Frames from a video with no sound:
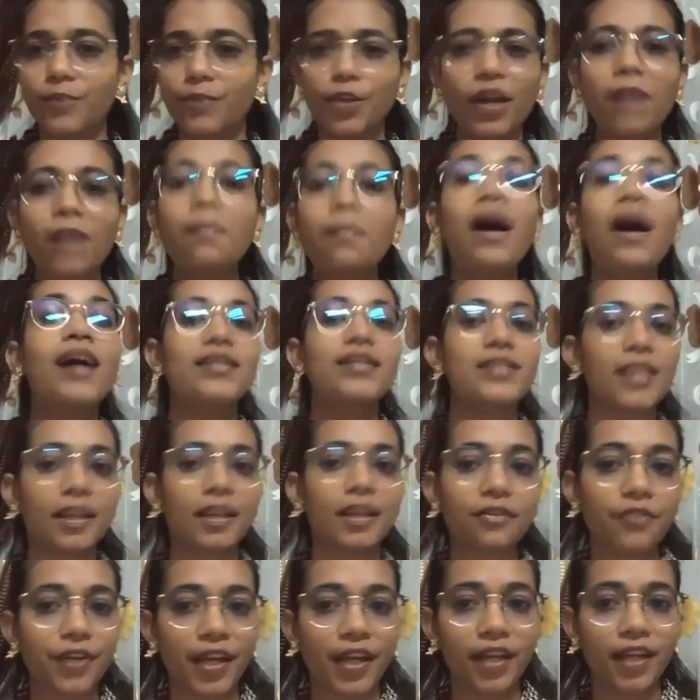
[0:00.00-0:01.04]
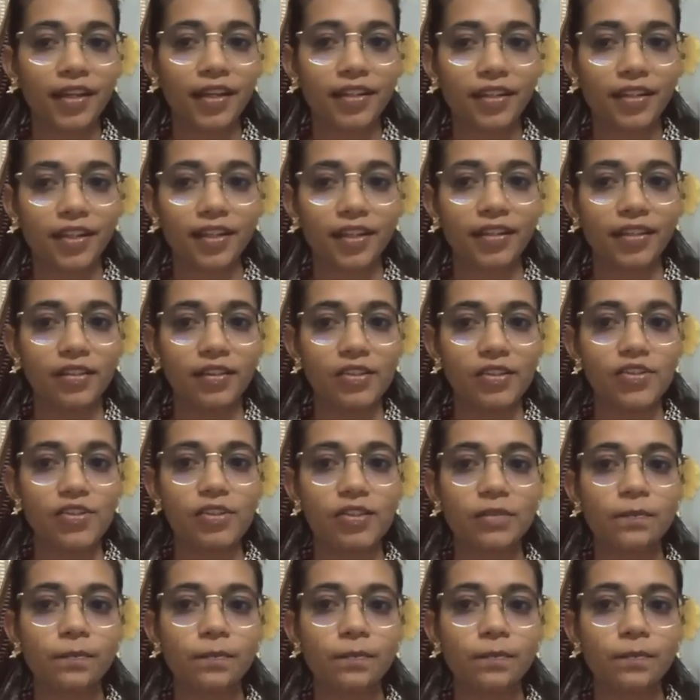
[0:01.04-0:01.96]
I'm hustling for anything in this.